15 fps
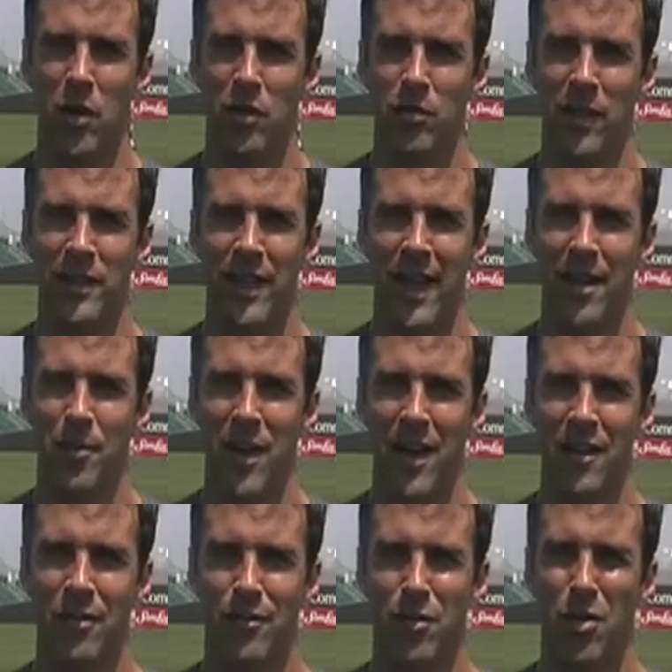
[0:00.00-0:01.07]
with my dad
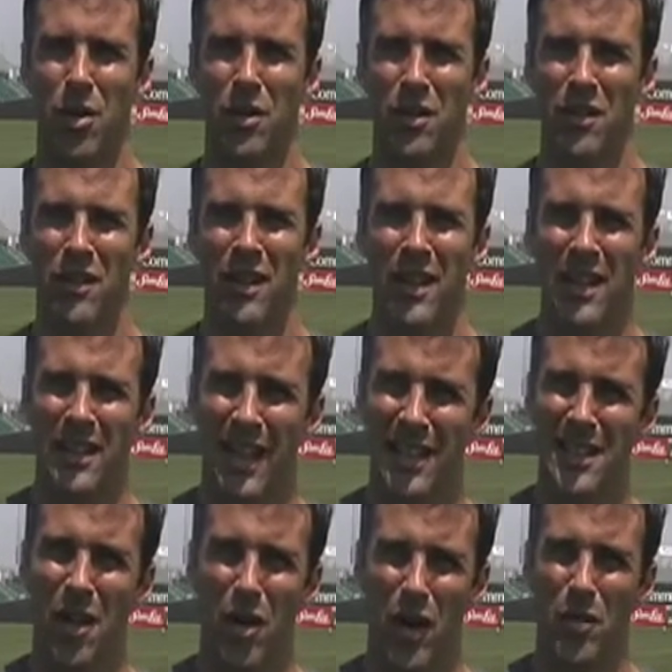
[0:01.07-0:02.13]
back and forth, and that's
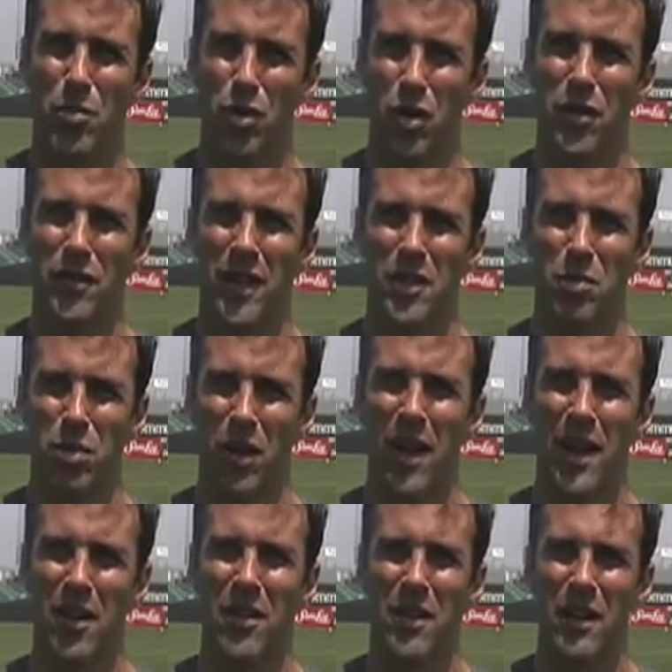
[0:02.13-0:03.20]
how I improved as a
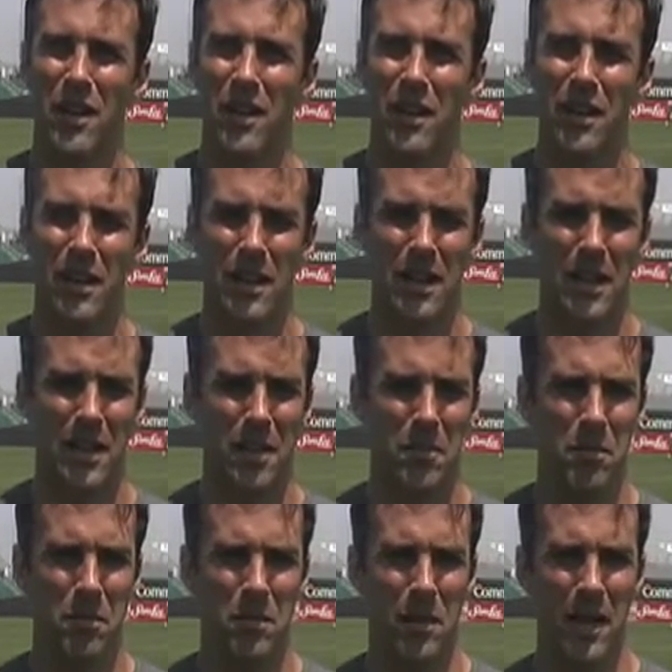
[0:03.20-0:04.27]
player.
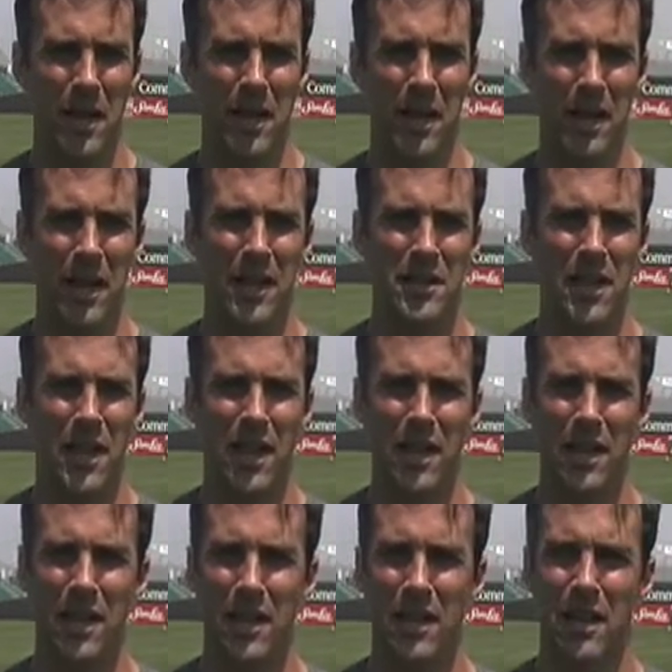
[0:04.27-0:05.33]
And as I
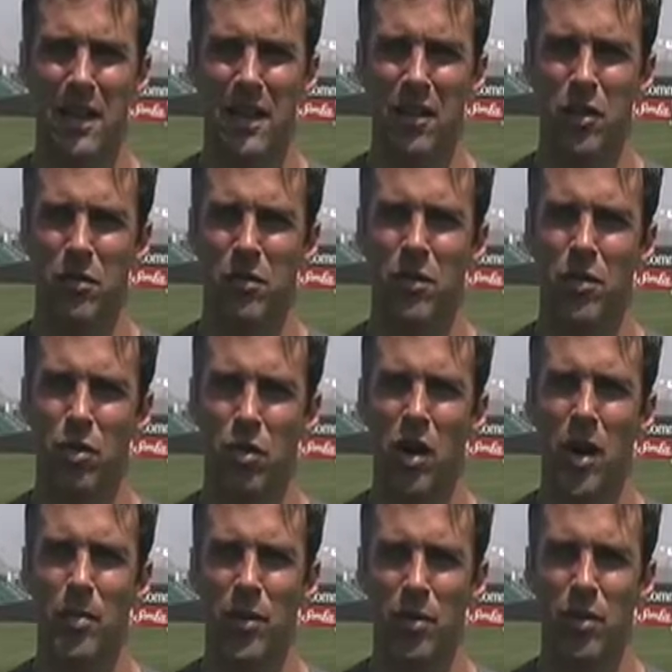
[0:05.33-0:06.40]
grew
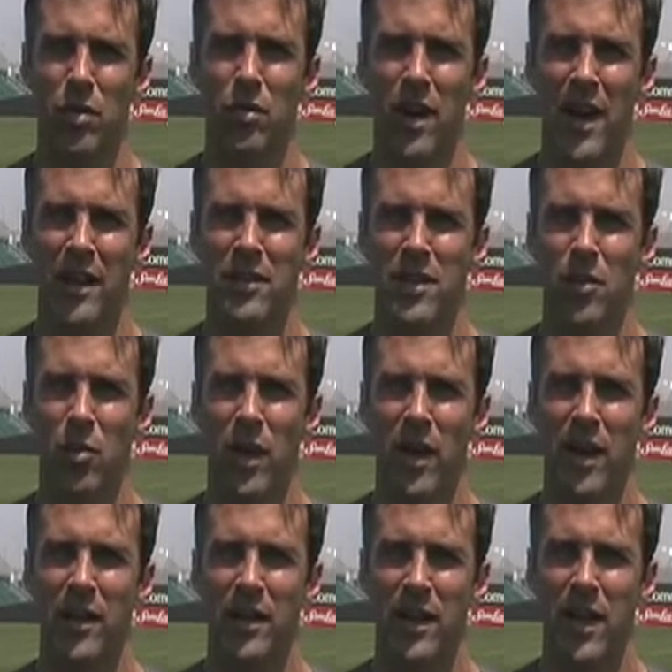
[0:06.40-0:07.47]
up through the ranks and went
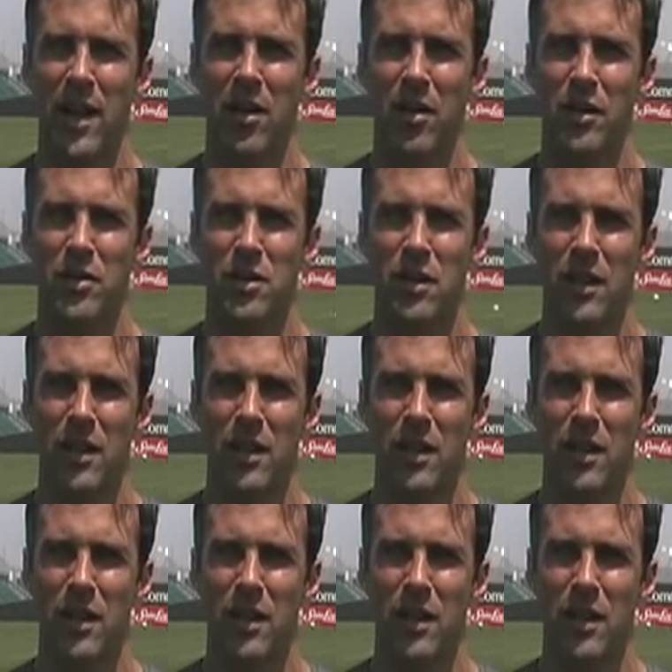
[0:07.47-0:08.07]
on to college,